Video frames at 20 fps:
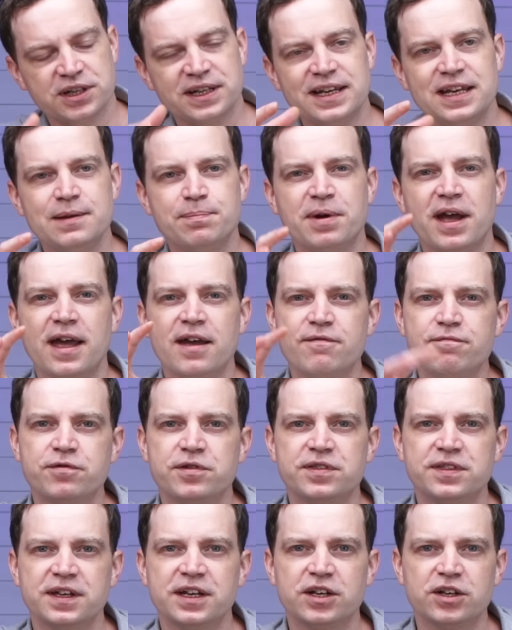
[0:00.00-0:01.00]
keep
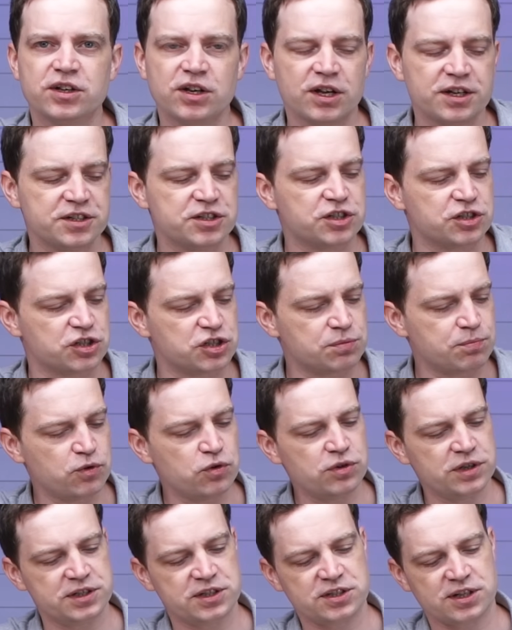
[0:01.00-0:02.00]
everything nice and
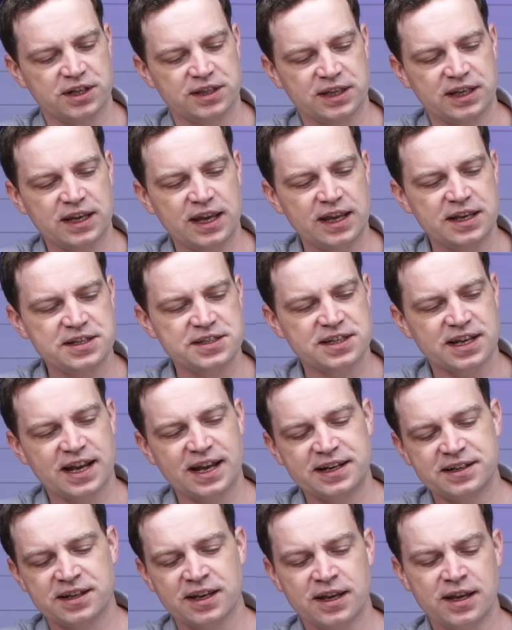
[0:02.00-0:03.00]
small inside the case,
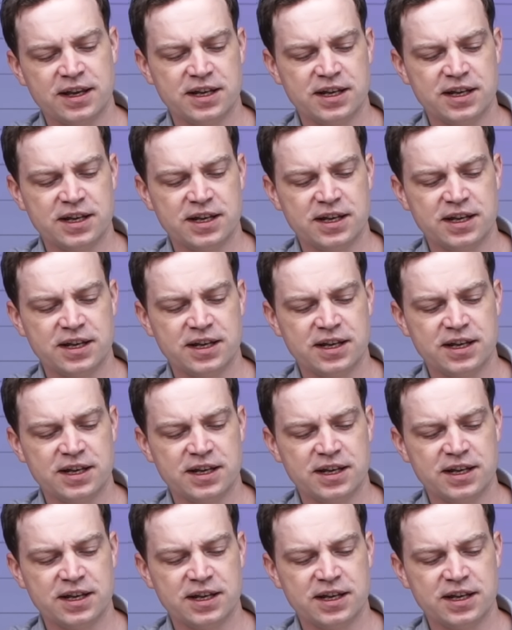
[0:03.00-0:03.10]
and